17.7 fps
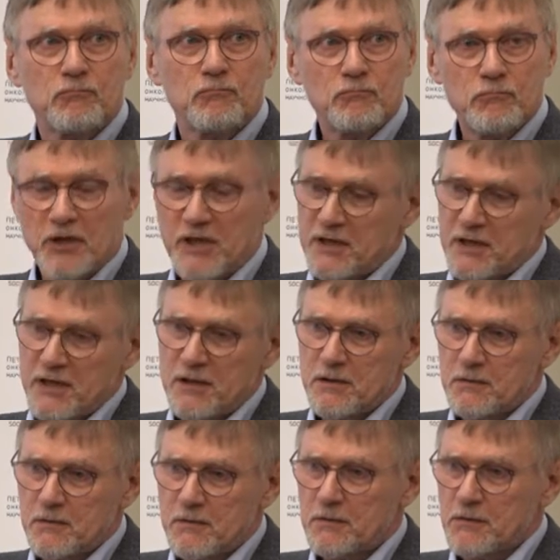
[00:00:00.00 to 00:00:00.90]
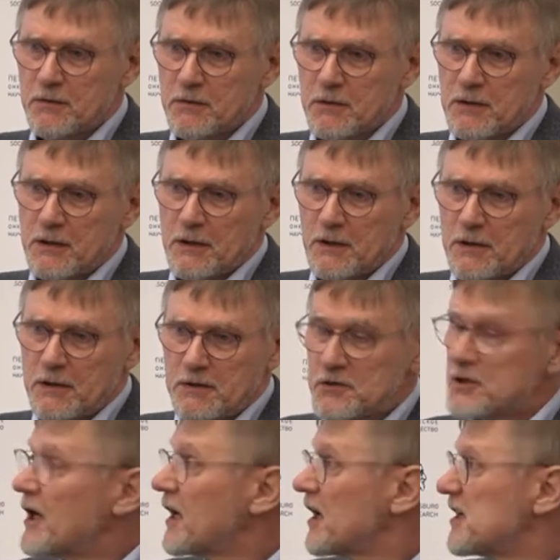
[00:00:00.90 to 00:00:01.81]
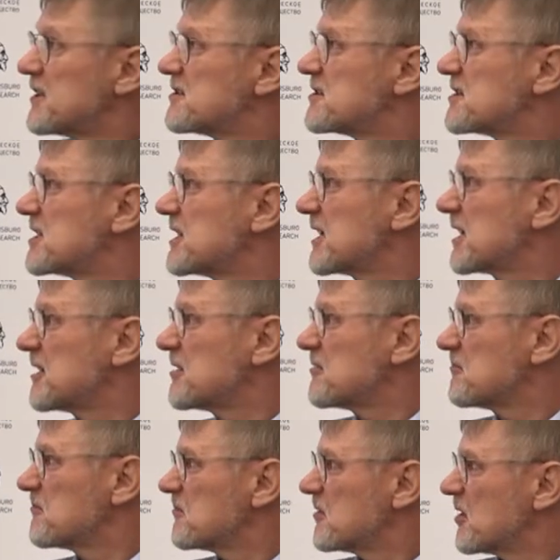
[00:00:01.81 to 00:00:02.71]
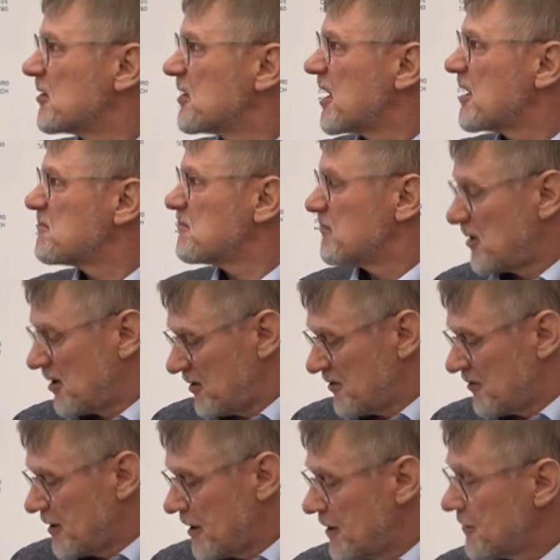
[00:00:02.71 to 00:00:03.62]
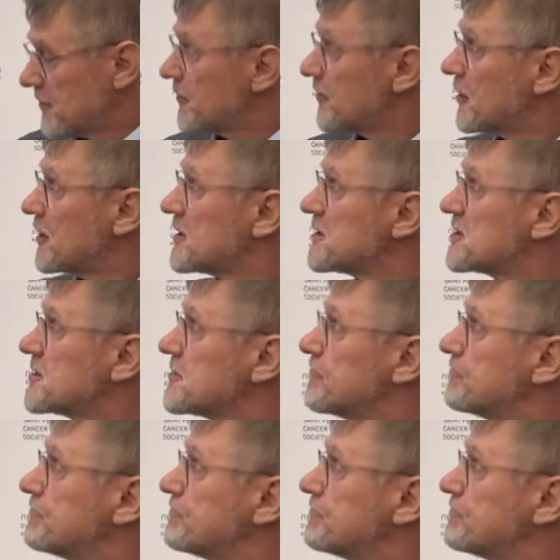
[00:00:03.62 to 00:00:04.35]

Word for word: pretty challenging in a number of countries.